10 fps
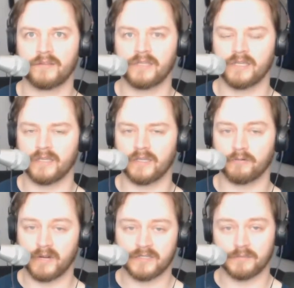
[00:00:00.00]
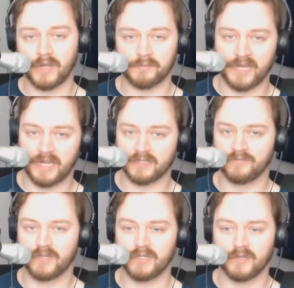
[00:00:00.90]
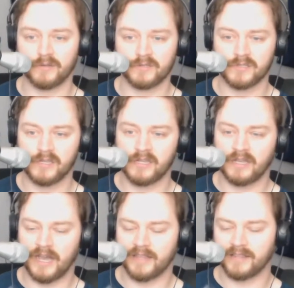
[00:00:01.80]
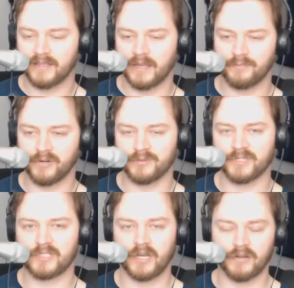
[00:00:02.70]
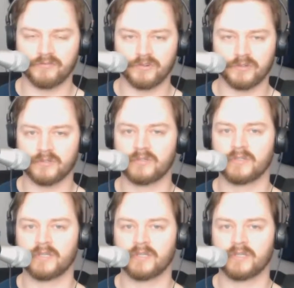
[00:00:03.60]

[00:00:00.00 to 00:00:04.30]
the Erasing My Past videos, I think I pretty much cover